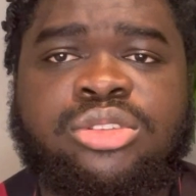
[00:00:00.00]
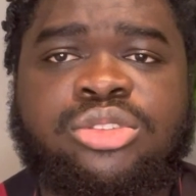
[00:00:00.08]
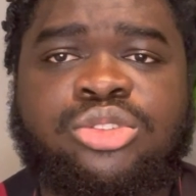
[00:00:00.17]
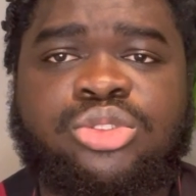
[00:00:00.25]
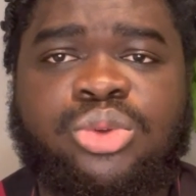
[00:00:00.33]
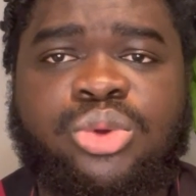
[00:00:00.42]

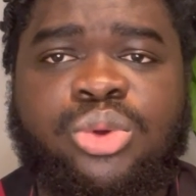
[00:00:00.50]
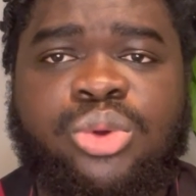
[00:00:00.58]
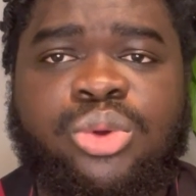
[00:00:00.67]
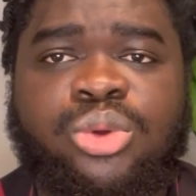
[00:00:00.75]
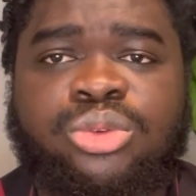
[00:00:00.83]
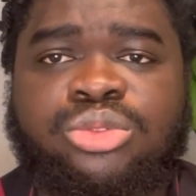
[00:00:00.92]

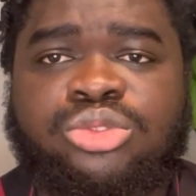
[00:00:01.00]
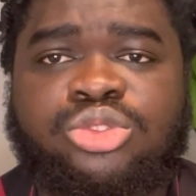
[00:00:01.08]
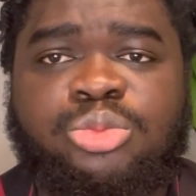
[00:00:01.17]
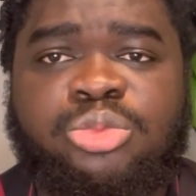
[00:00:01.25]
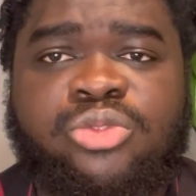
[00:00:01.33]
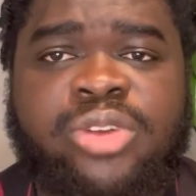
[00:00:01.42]
So you
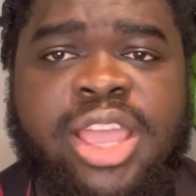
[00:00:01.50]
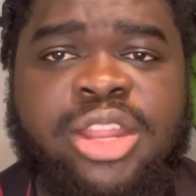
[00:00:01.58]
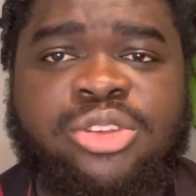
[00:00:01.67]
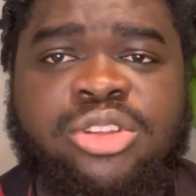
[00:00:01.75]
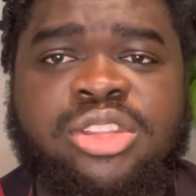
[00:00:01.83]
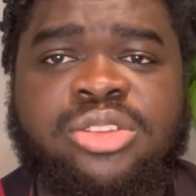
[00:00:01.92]
provide
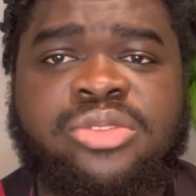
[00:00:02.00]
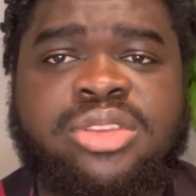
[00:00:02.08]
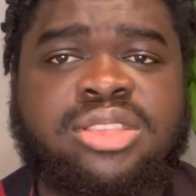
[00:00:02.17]
your degree